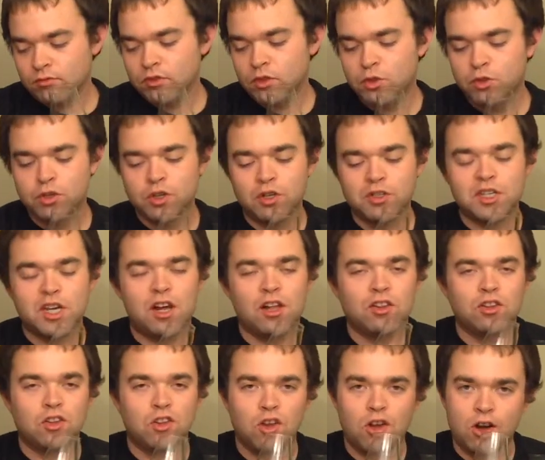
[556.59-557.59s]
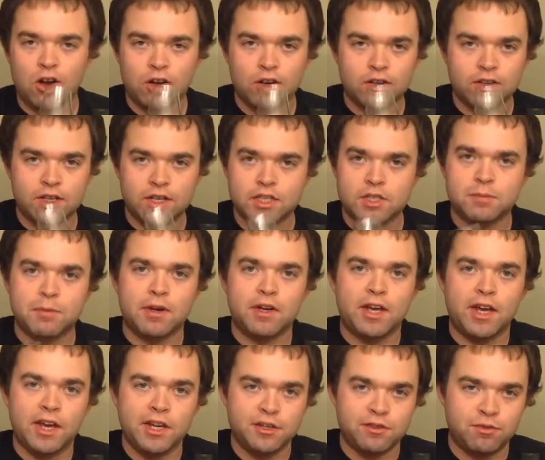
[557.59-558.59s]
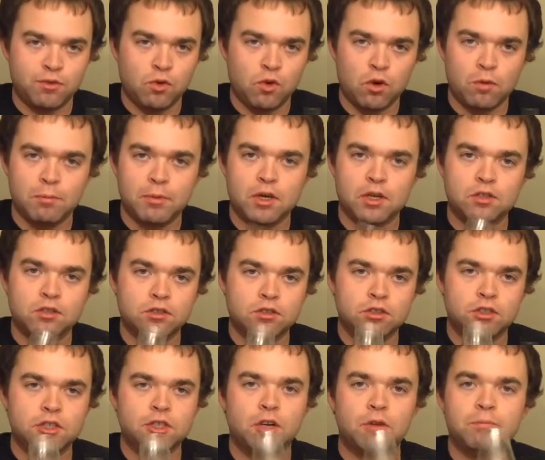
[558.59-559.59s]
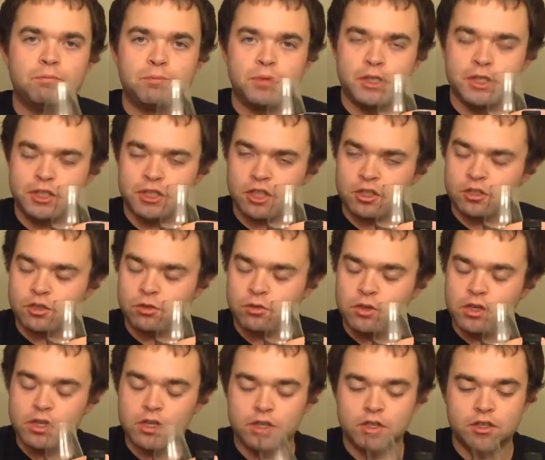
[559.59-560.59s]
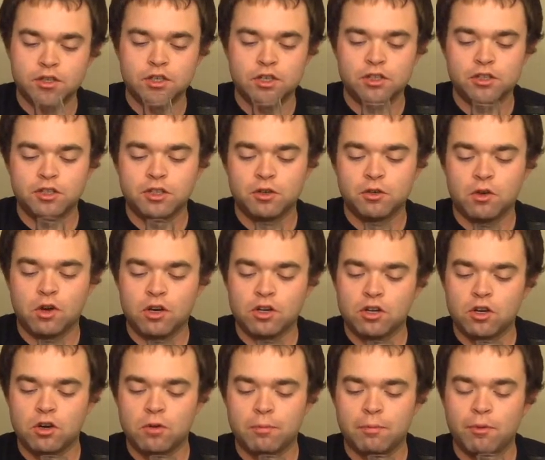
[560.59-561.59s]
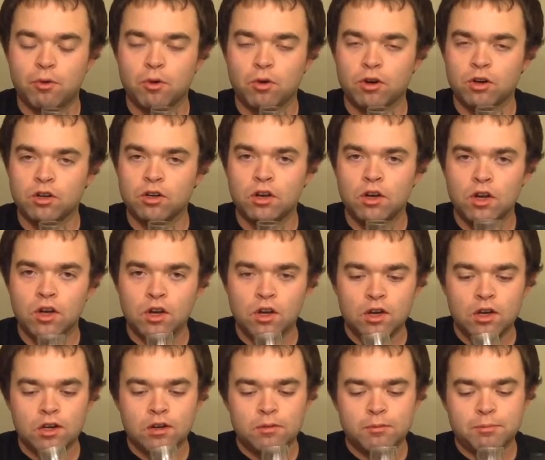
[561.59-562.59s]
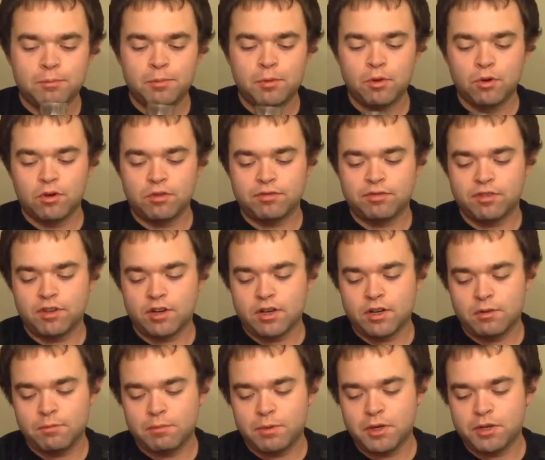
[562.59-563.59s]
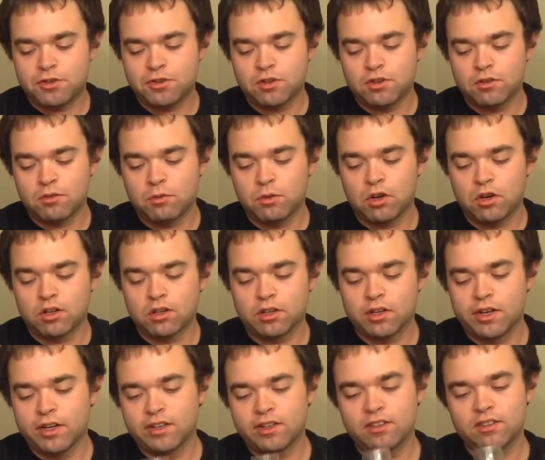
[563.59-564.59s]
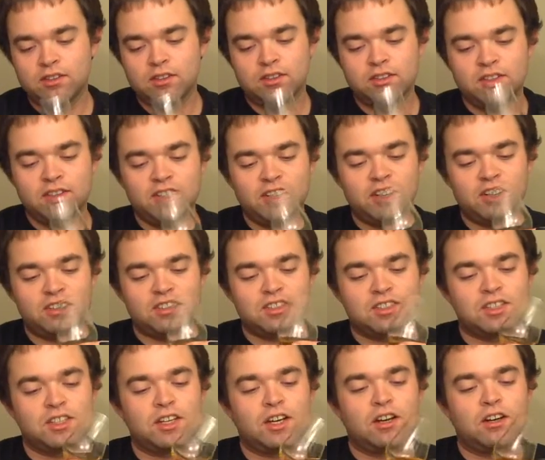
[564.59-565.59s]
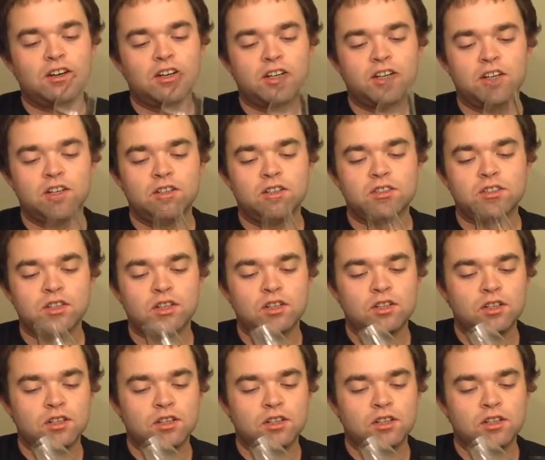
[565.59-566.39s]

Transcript: Who knows how long it's been aged for, but, you know, be gentle with it. You know, you don't want to go pour a frickin' pitcher of water in, you know, to see how it goes.